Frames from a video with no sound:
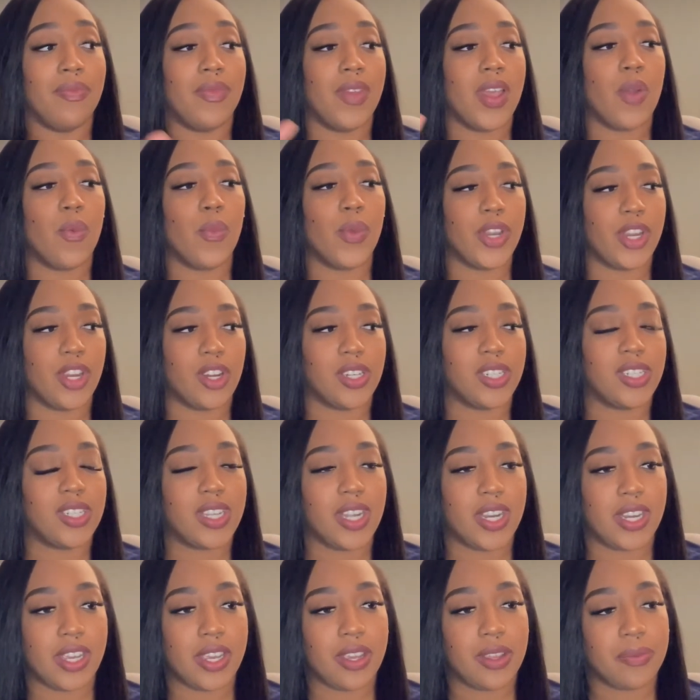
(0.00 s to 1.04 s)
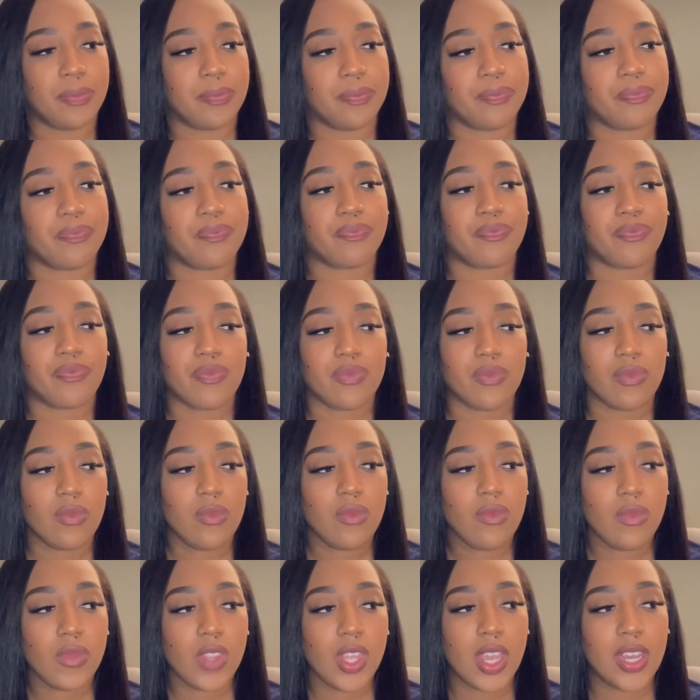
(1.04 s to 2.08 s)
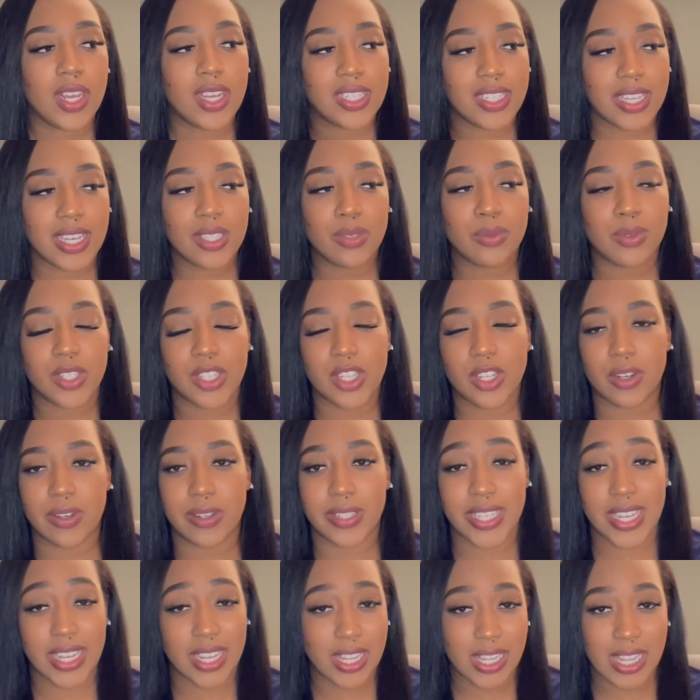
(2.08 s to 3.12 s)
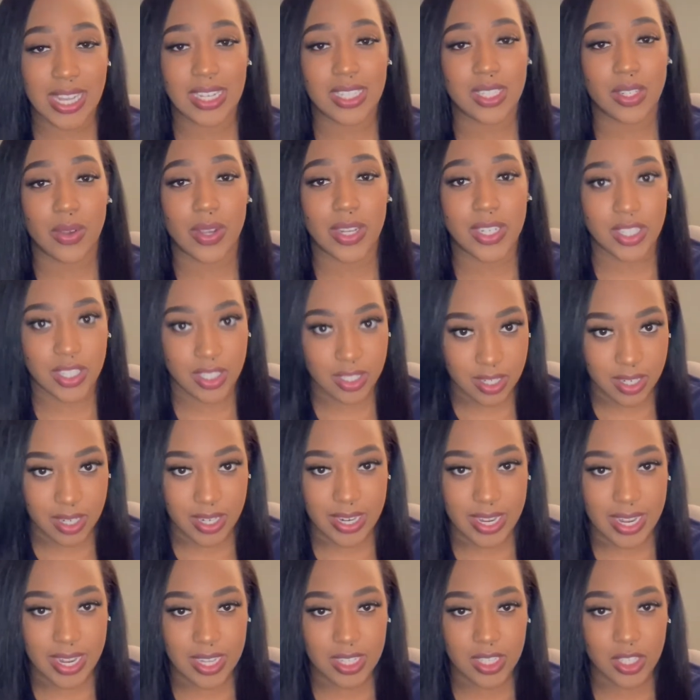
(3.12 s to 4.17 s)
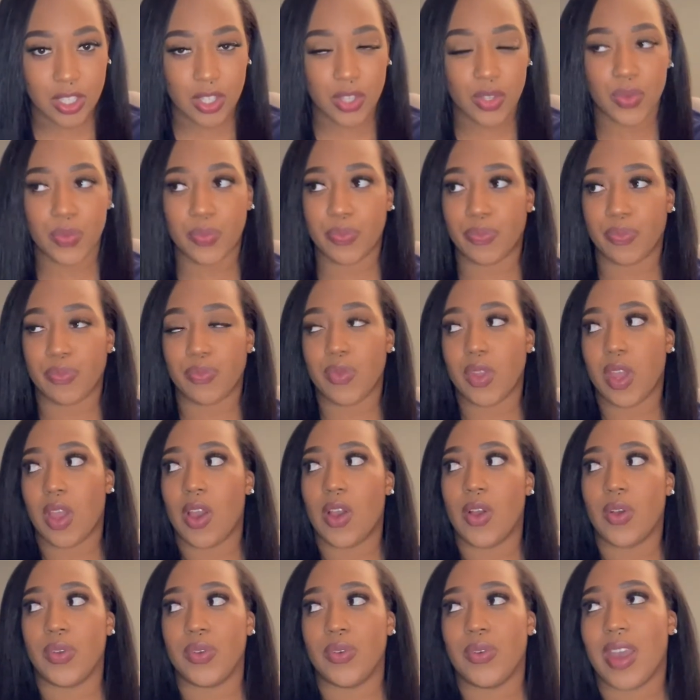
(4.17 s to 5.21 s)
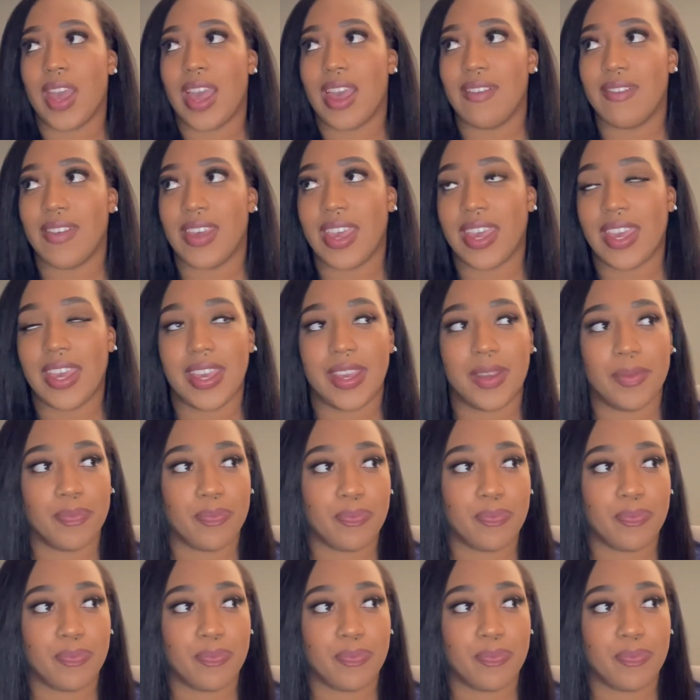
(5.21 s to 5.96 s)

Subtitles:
when you're studying, because that's what those NCLEX questions are going to ask you. Oh, you have a